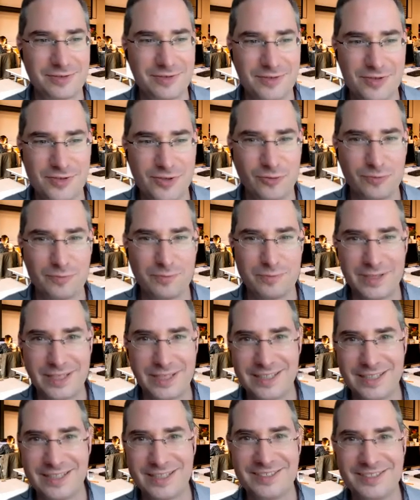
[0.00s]
don't
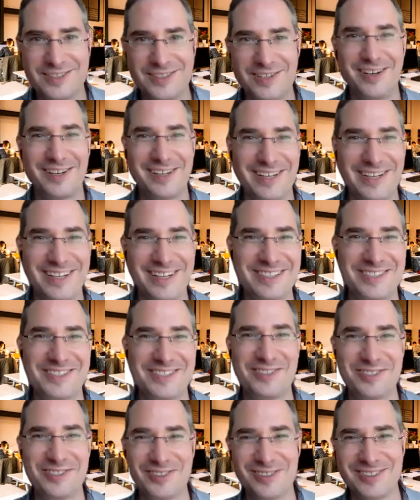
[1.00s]
be talking to
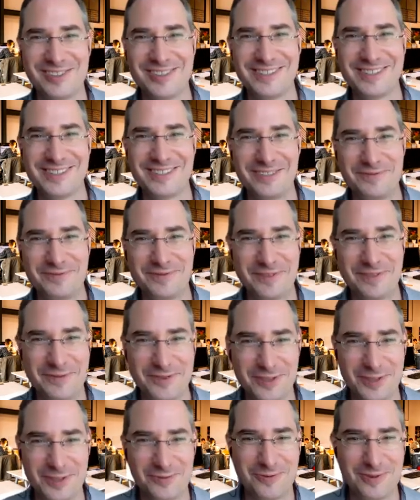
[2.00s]
journalists if
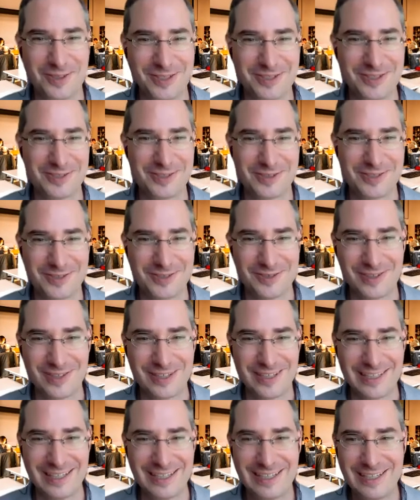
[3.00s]
you don't want your
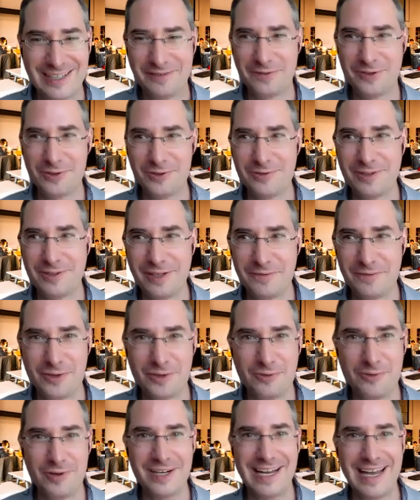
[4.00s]
story, if you
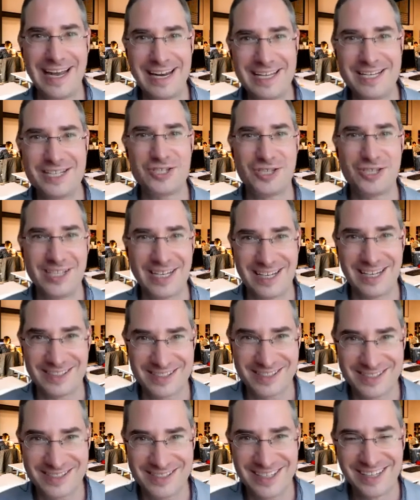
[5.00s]
don't want any
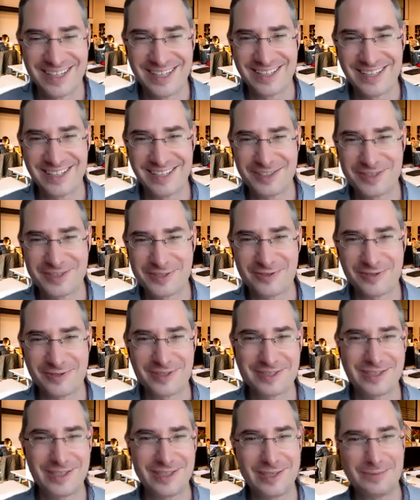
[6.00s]
chance that your story
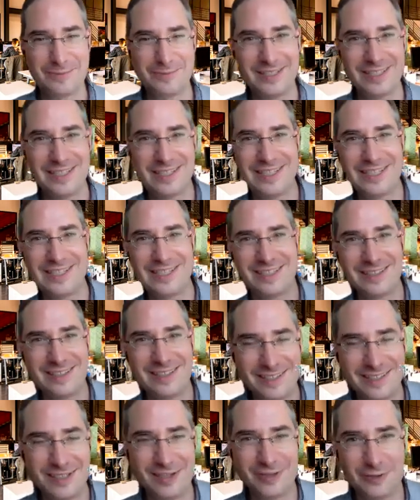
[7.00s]
is going to be,
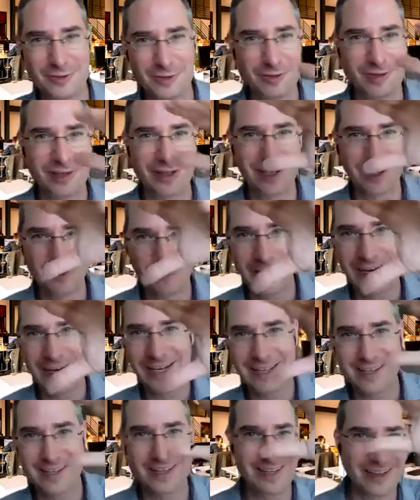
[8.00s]
go out in a way
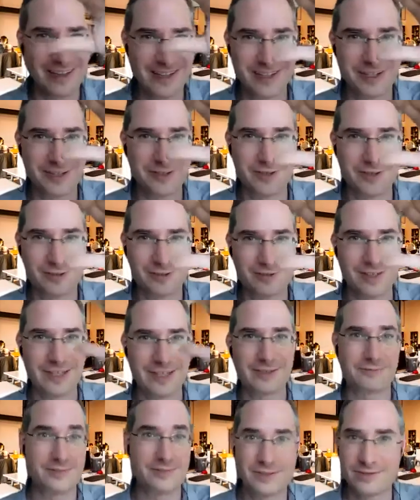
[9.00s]
that you don't like,
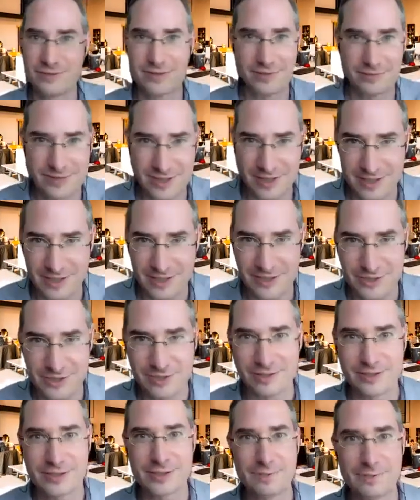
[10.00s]
well, don't talk to the
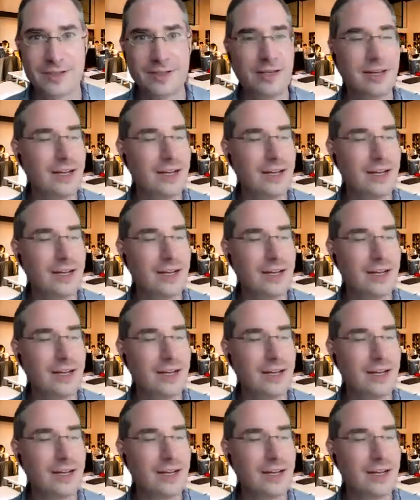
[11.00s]
journalist. But